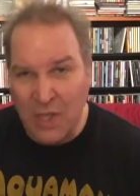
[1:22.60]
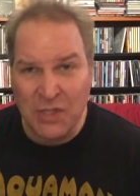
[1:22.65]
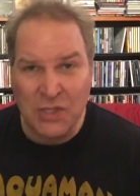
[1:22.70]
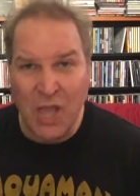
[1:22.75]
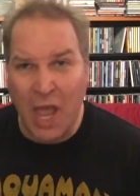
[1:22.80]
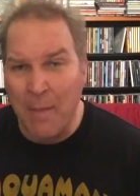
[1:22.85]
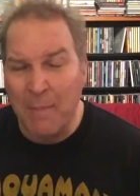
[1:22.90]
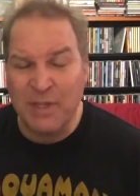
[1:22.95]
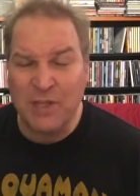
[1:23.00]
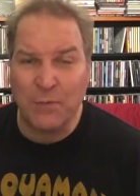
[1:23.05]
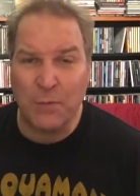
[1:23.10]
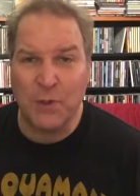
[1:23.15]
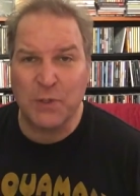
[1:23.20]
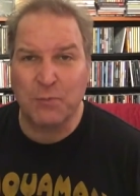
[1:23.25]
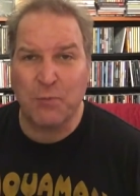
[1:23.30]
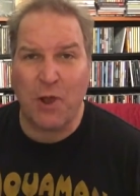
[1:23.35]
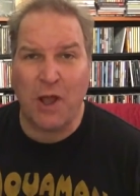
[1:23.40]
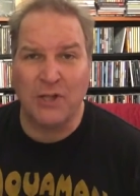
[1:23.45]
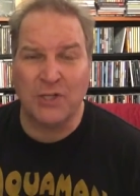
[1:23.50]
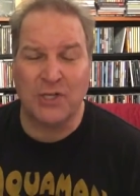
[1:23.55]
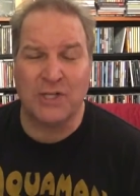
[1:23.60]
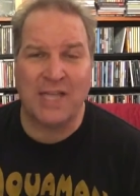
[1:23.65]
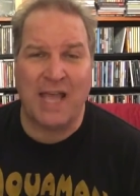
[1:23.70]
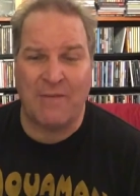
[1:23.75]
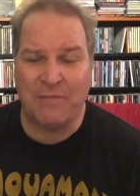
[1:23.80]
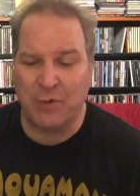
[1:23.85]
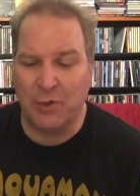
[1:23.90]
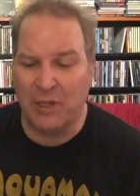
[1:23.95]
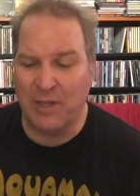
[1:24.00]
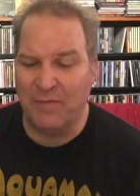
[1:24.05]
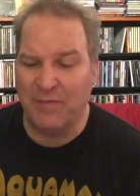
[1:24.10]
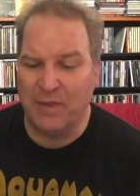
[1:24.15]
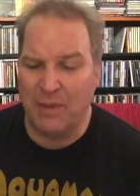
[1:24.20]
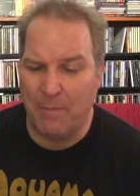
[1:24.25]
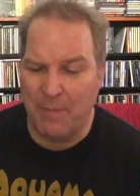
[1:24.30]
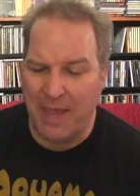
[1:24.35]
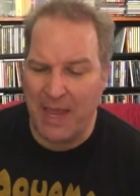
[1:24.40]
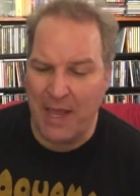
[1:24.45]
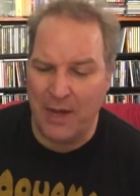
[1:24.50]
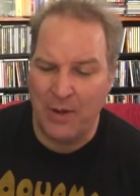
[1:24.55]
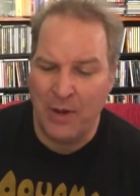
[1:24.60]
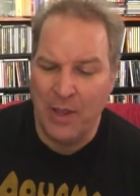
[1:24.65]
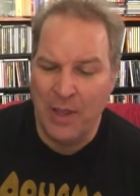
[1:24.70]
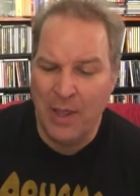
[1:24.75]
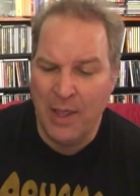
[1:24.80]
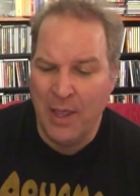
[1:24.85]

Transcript: Tommy's first project after leaving the band